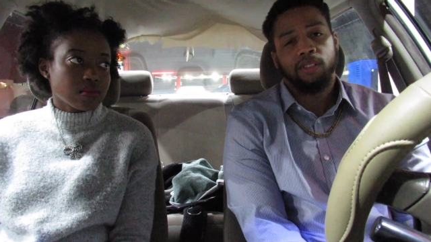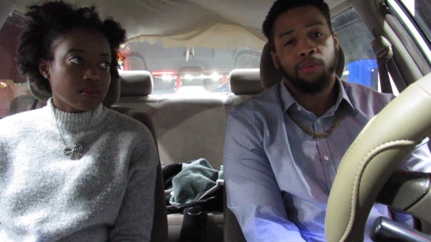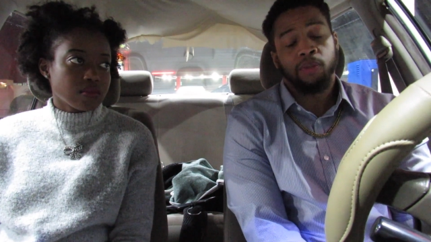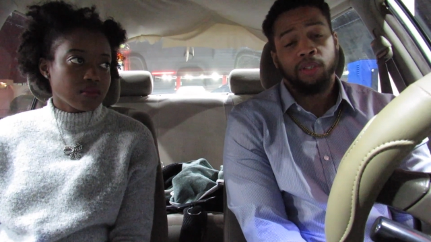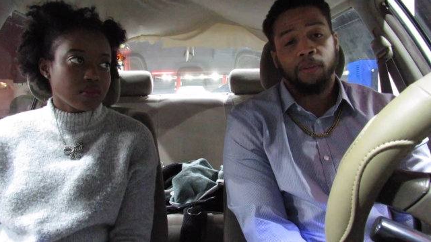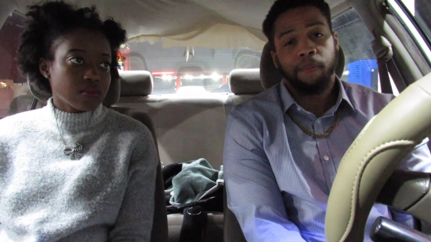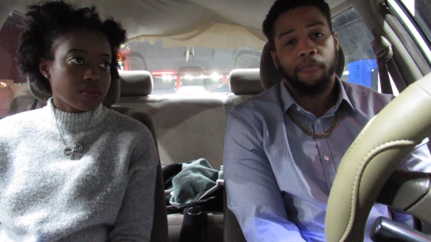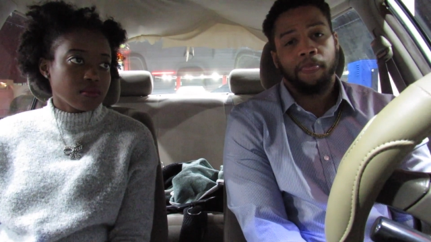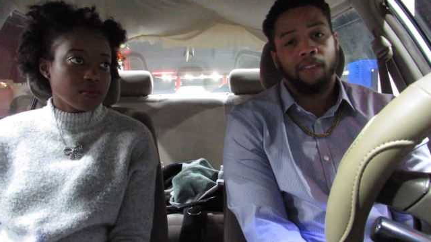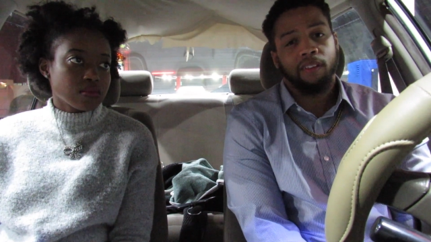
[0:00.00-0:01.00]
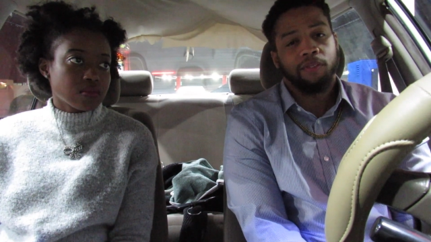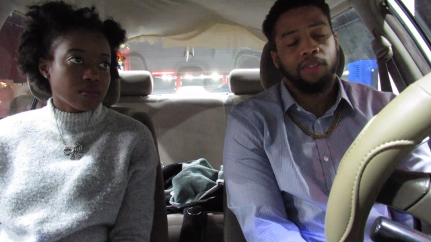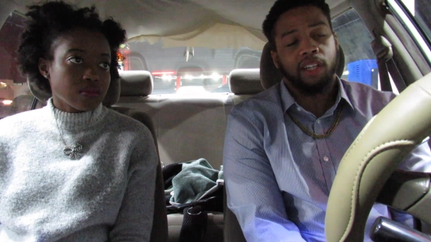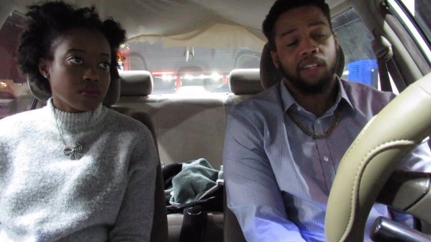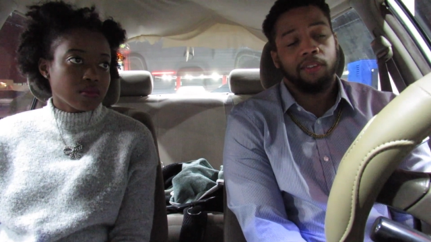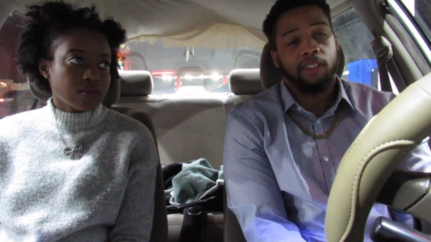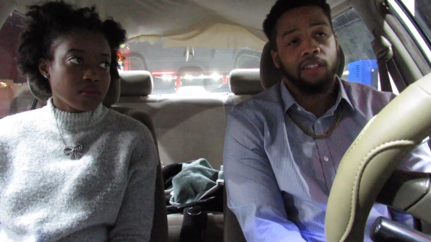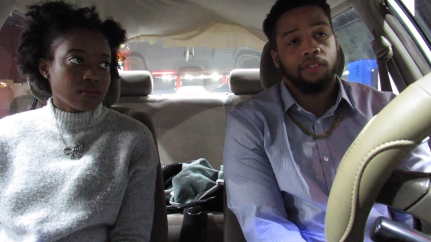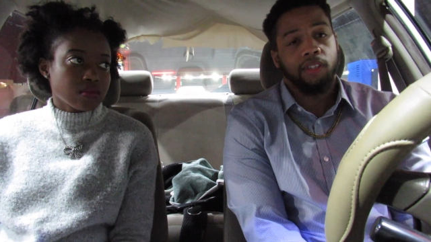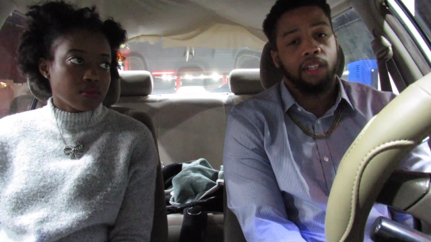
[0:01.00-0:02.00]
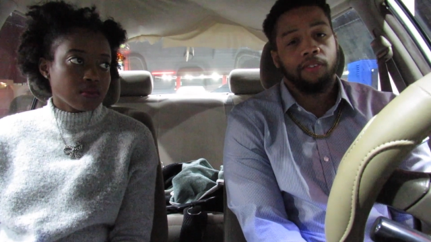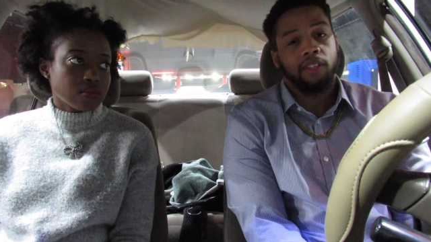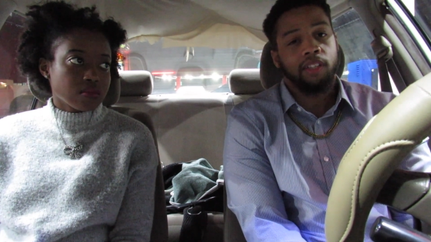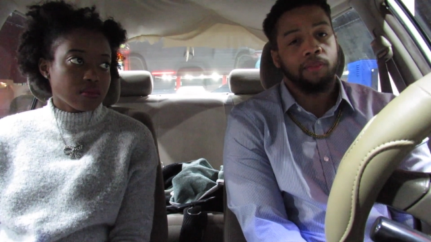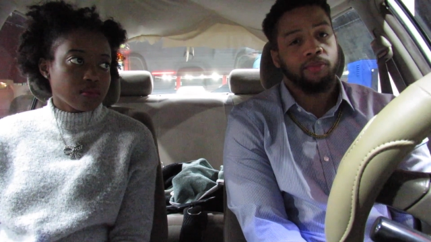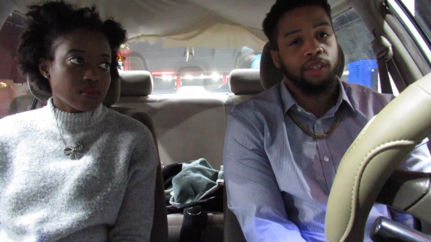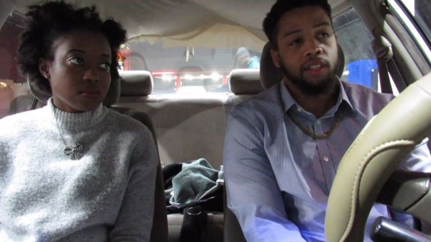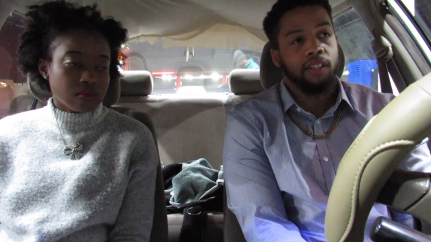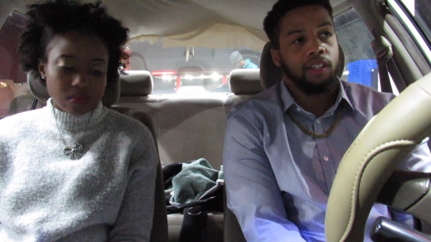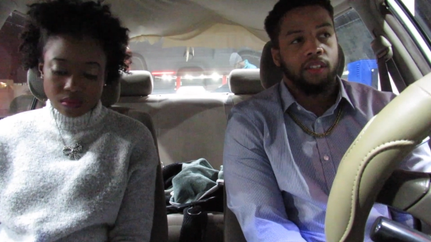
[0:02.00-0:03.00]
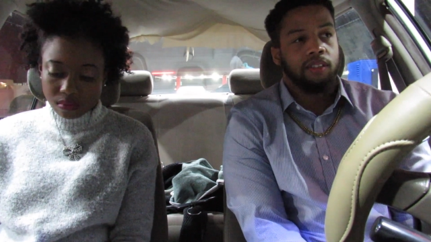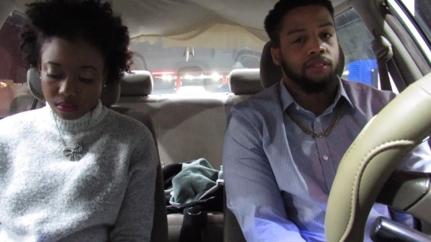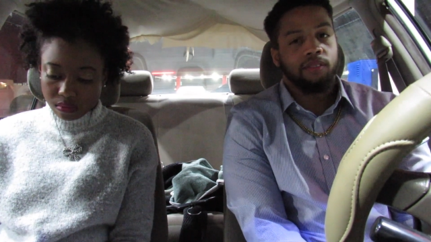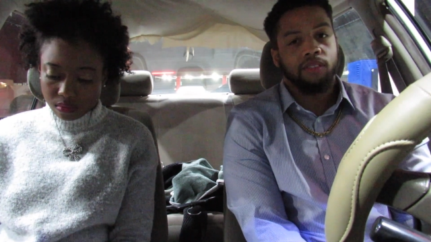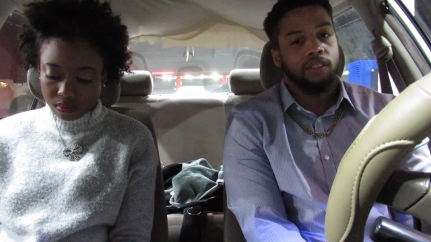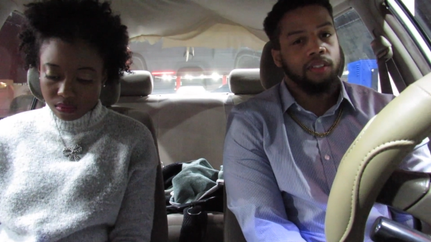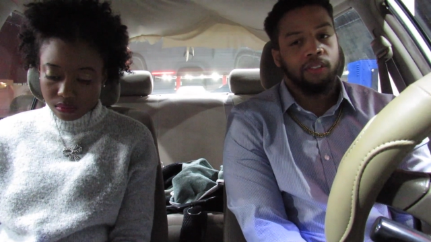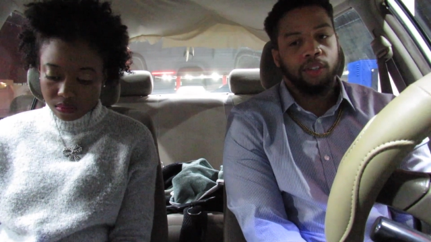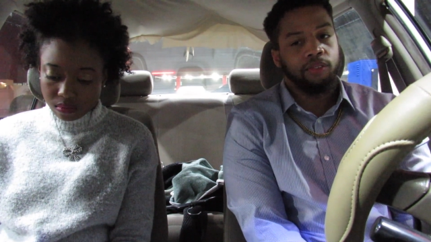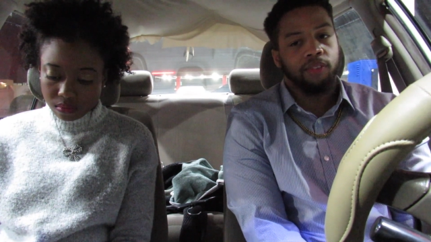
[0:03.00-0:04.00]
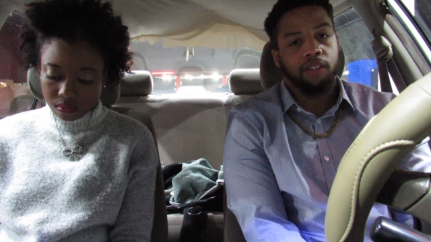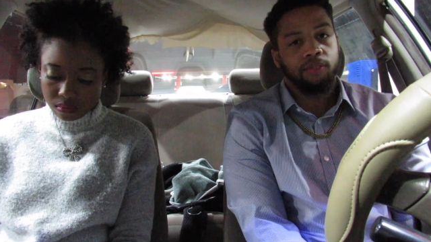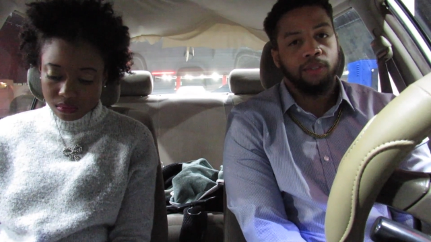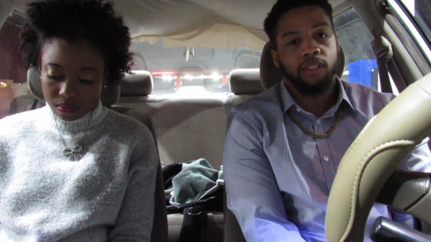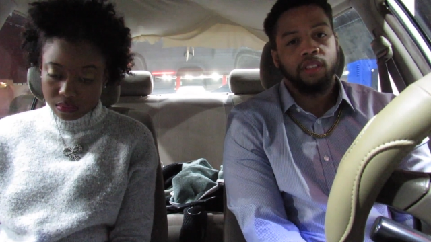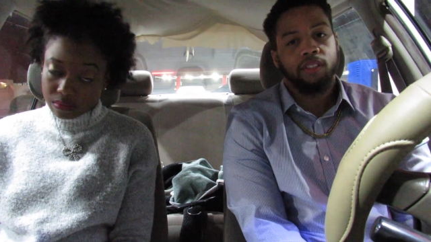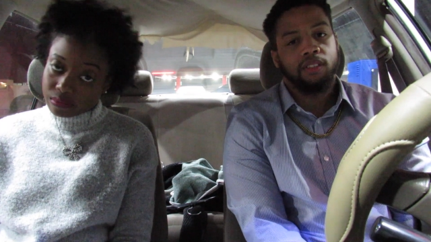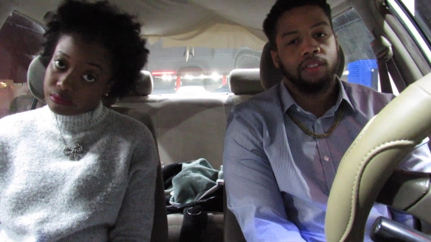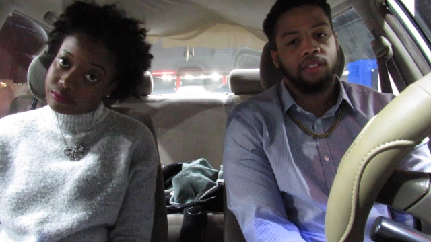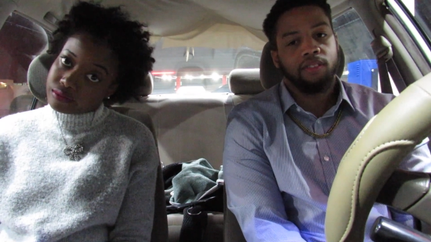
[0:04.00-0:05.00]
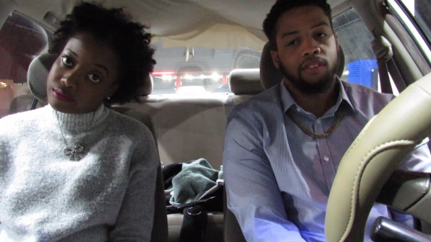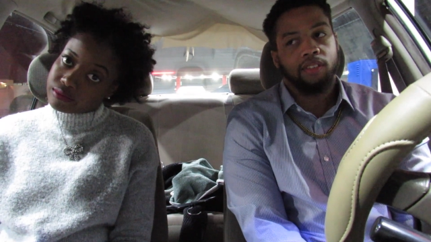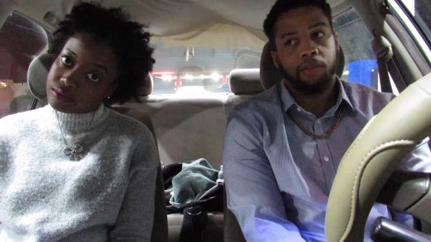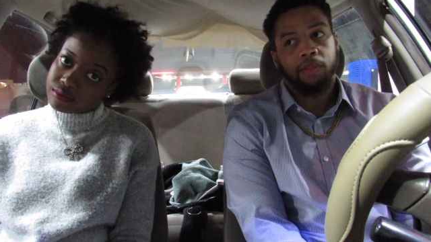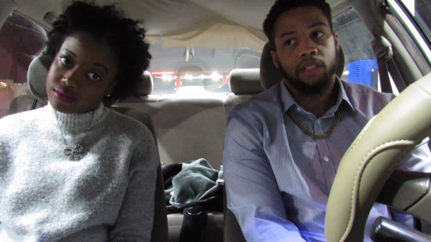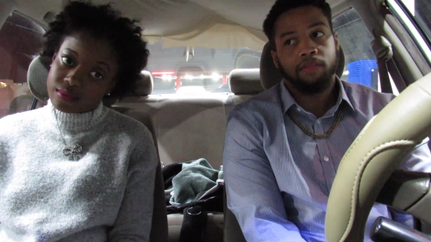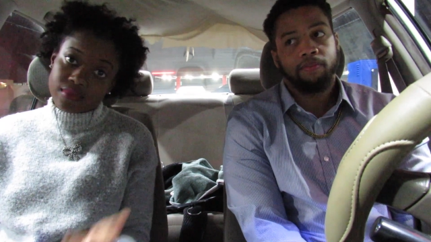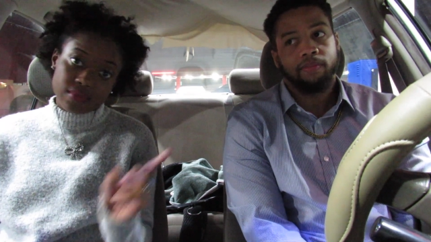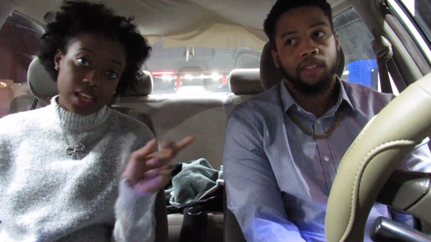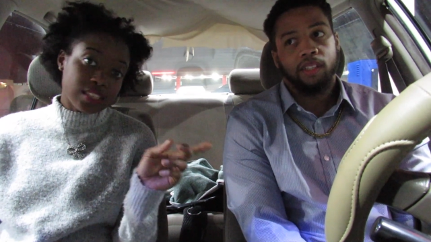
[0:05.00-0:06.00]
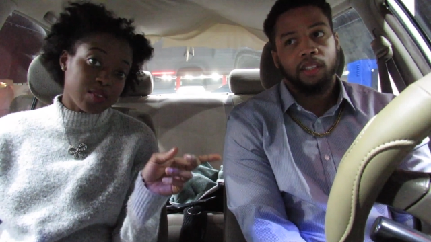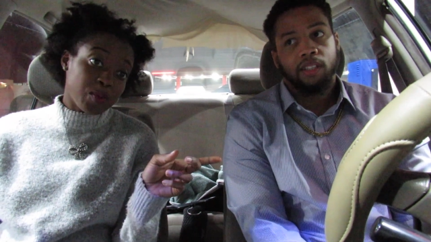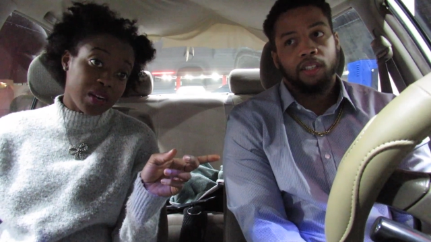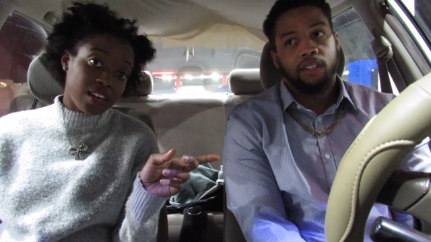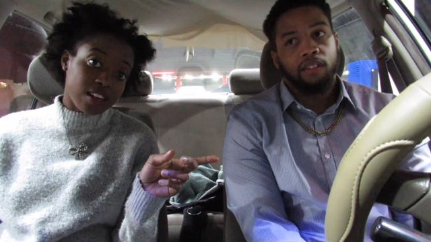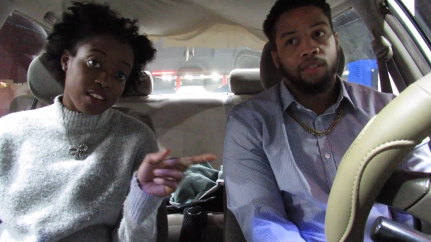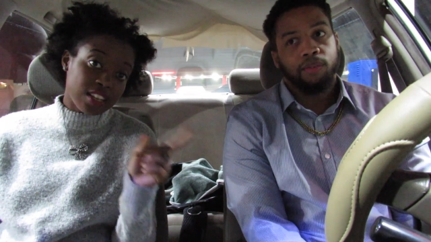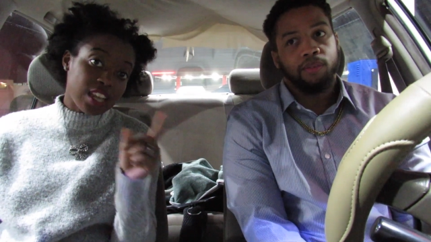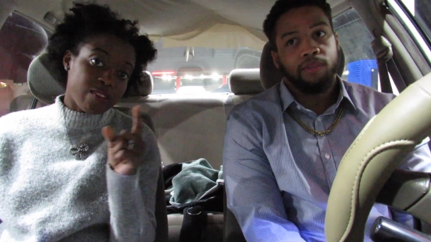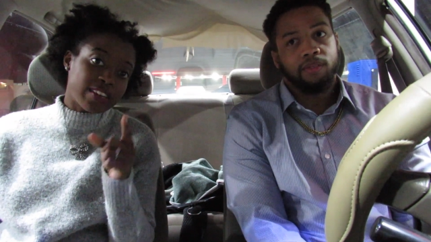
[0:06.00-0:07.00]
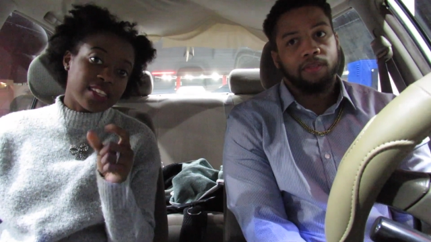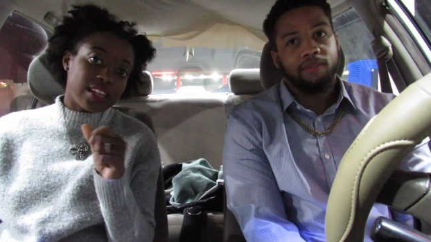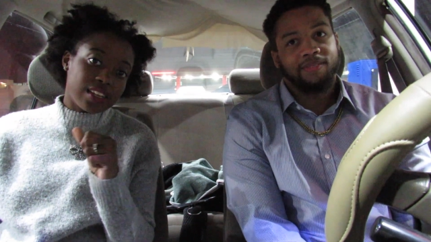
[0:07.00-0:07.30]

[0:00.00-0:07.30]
Speaker 1: and to want. You know, if you got everything, if you get everything up front, you ain't gonna fight for it. You just gonna be.
Speaker 2: That's a word. You need to write that